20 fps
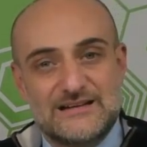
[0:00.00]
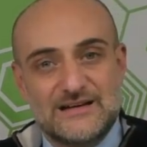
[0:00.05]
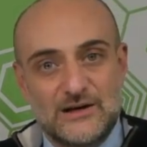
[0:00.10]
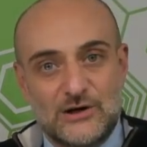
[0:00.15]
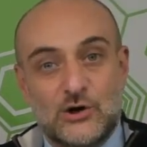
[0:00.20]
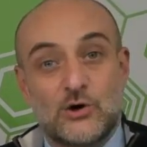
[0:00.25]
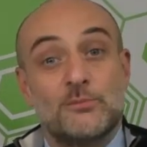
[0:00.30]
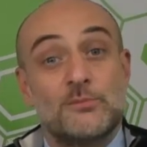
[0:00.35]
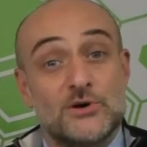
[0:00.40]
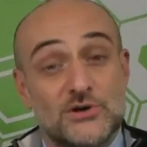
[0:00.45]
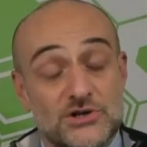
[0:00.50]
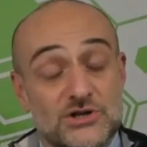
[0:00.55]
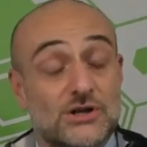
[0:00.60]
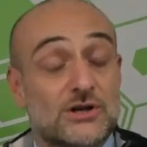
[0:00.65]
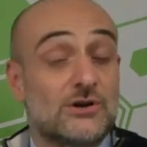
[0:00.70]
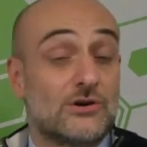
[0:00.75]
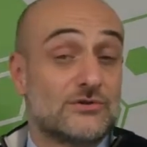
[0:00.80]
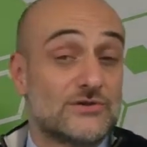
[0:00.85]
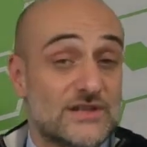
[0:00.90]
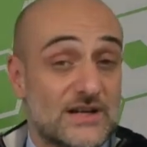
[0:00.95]
a commercial
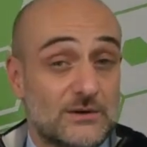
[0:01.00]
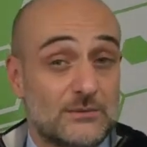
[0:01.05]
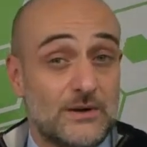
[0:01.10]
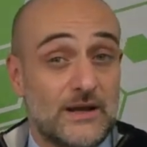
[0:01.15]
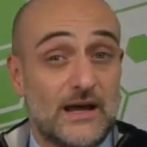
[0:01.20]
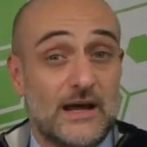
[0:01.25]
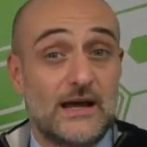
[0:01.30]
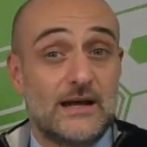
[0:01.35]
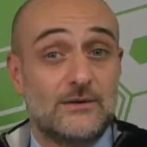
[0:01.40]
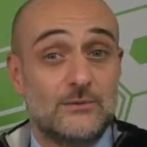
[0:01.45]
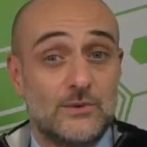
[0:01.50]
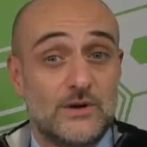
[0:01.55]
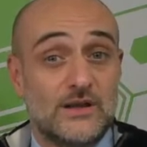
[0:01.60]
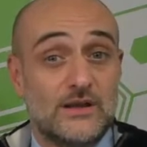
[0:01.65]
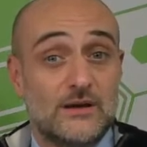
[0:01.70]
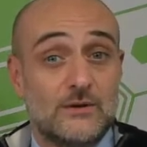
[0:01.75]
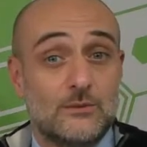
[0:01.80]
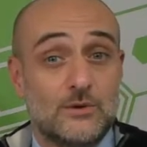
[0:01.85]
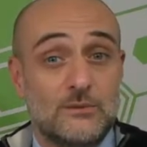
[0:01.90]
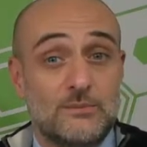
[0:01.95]
contact we had with
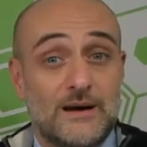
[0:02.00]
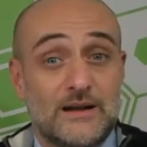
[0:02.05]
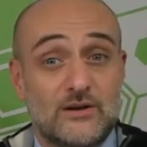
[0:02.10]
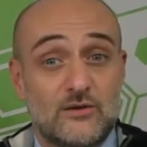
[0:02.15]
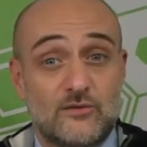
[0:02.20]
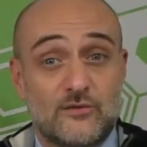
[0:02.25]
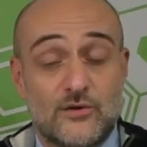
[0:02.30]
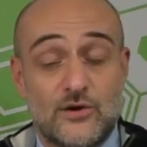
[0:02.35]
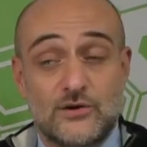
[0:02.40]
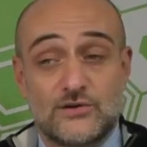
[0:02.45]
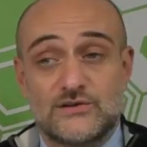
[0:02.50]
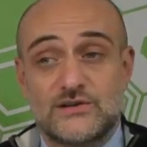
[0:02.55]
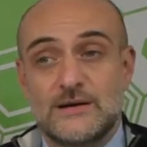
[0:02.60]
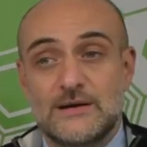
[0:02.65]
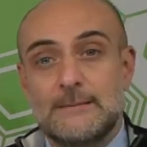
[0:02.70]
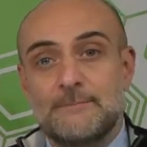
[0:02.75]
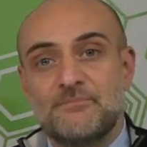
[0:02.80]
Battlefront,